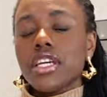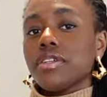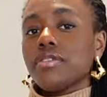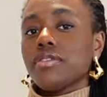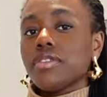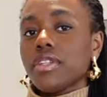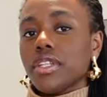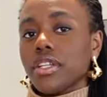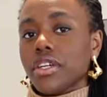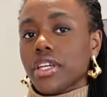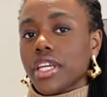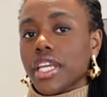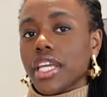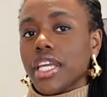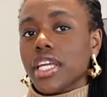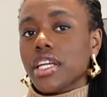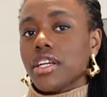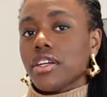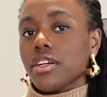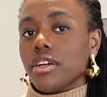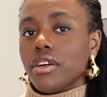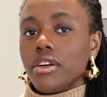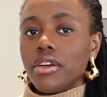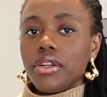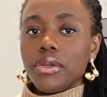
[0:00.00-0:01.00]
of looking
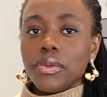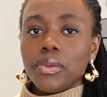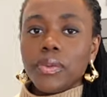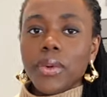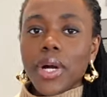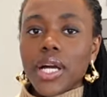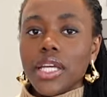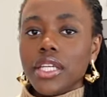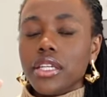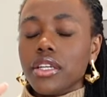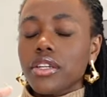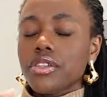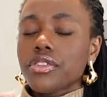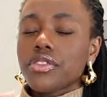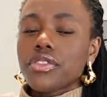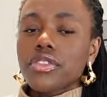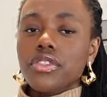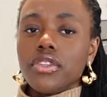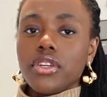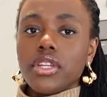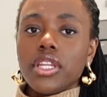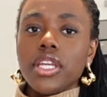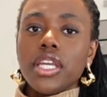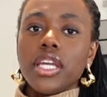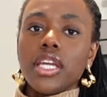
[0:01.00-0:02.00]
good while you're
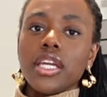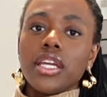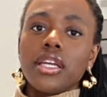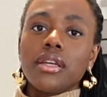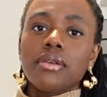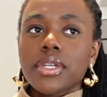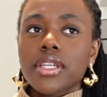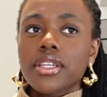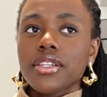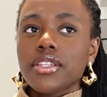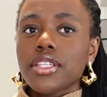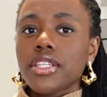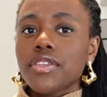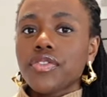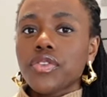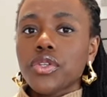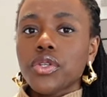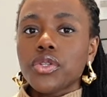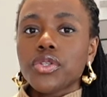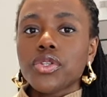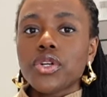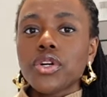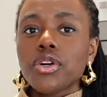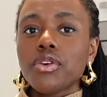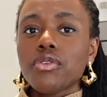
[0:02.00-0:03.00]
studying, because if
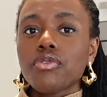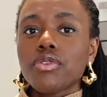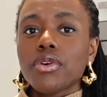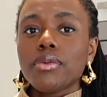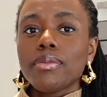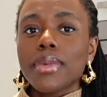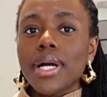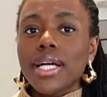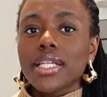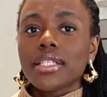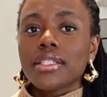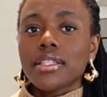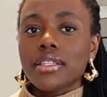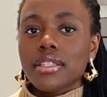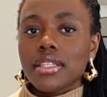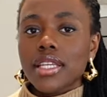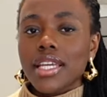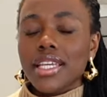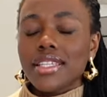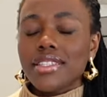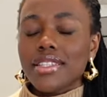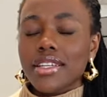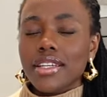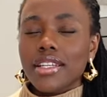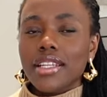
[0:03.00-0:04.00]
you don't
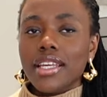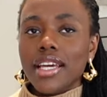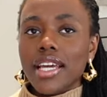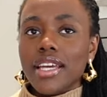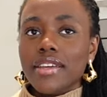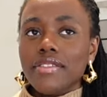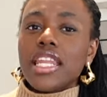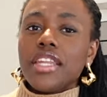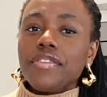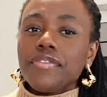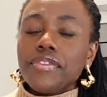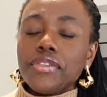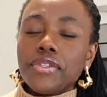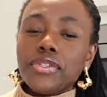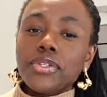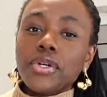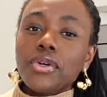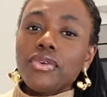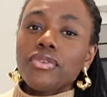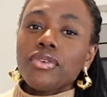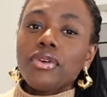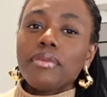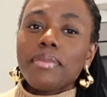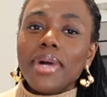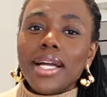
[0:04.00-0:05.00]
romanticize your life and if you
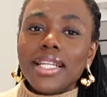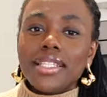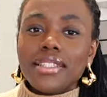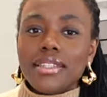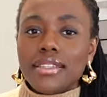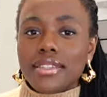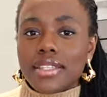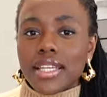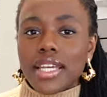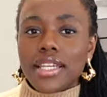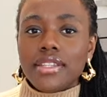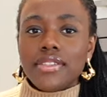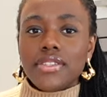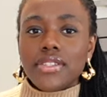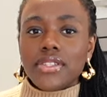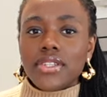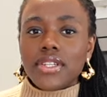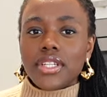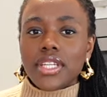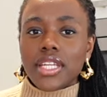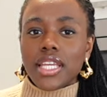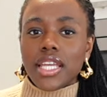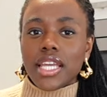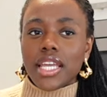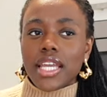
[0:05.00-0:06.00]
don't romanticize
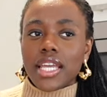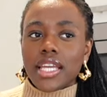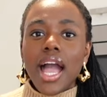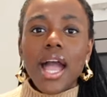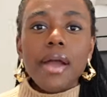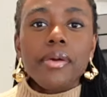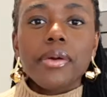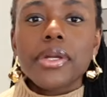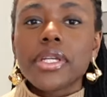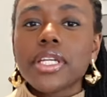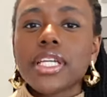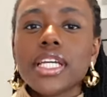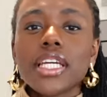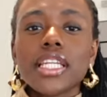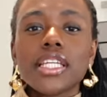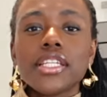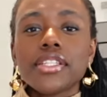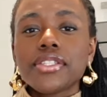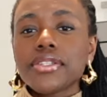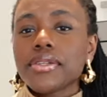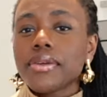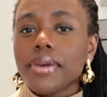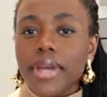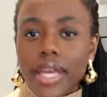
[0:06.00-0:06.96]
studying, how are you gonna do